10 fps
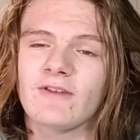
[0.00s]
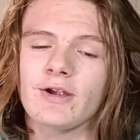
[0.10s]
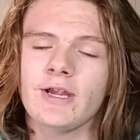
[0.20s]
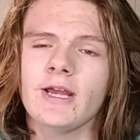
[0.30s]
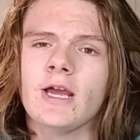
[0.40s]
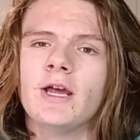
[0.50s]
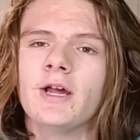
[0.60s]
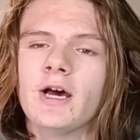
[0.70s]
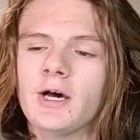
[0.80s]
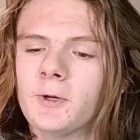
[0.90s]
Very
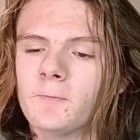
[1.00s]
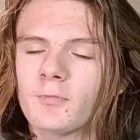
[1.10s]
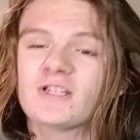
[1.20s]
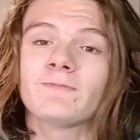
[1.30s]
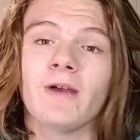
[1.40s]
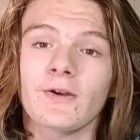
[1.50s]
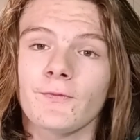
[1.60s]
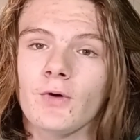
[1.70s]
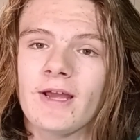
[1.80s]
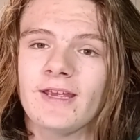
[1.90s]
um,
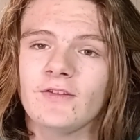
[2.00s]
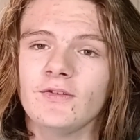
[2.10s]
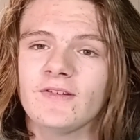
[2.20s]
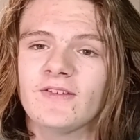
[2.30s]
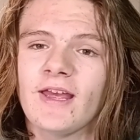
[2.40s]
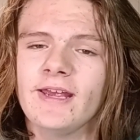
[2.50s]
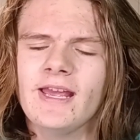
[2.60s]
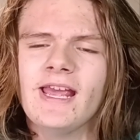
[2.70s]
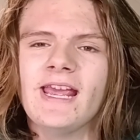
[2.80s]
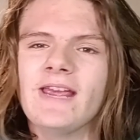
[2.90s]
respectful, I guess you could say.